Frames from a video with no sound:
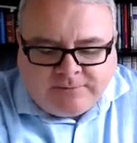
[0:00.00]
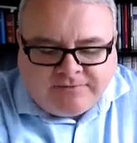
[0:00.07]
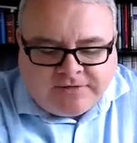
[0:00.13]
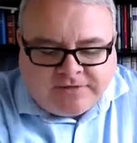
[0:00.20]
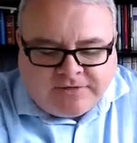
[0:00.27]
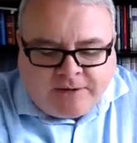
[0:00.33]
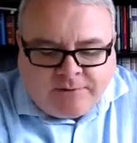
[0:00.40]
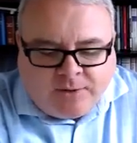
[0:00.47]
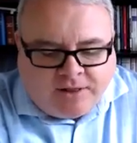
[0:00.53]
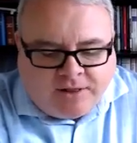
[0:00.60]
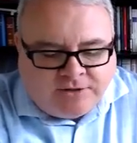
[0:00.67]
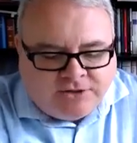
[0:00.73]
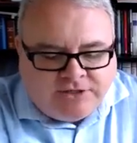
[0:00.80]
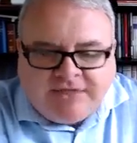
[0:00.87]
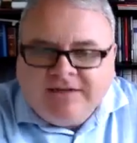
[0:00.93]
typology
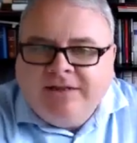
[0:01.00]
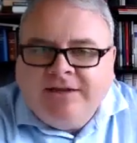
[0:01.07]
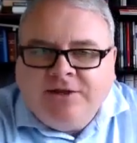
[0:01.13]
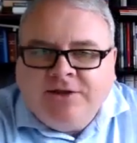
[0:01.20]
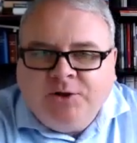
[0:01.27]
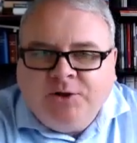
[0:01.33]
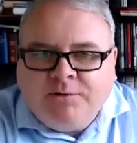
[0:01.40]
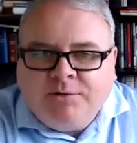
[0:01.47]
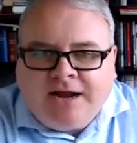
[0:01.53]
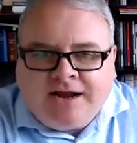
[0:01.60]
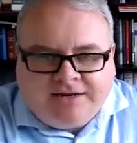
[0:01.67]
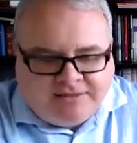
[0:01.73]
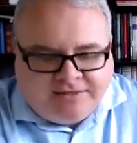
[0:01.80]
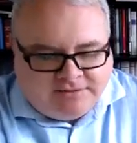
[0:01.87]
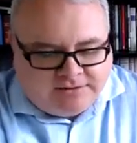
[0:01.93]
in clinical
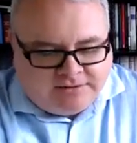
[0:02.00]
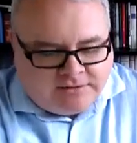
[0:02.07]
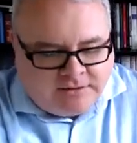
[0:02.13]
practice.